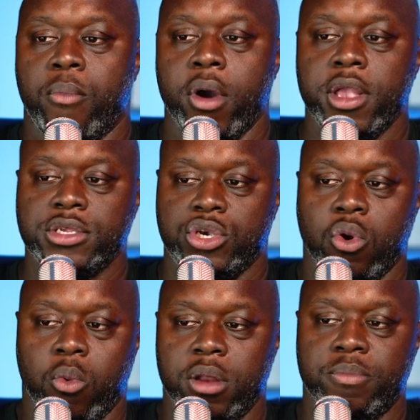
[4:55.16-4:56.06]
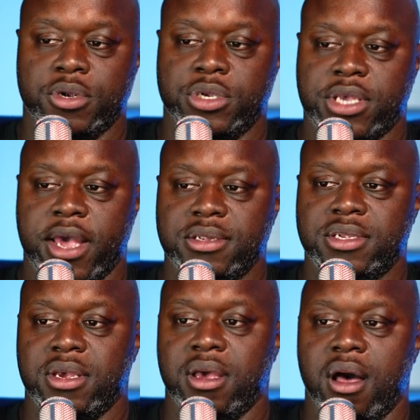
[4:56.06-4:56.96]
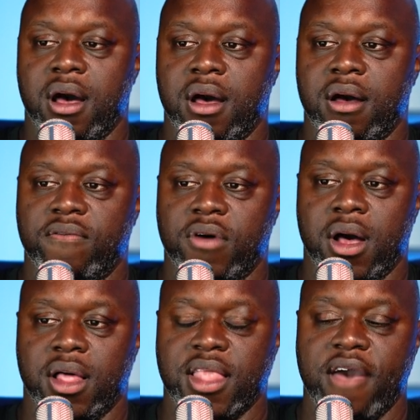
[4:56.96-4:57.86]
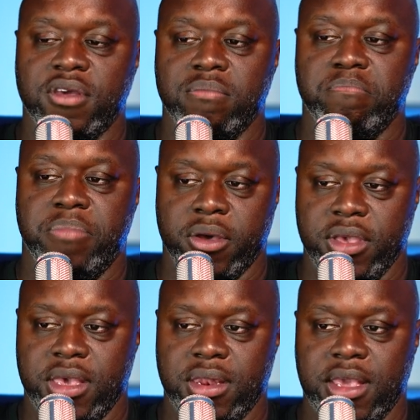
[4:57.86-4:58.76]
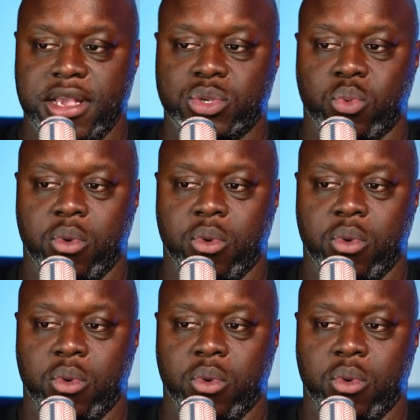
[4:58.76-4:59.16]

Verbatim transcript: 0.01% of 11 billion is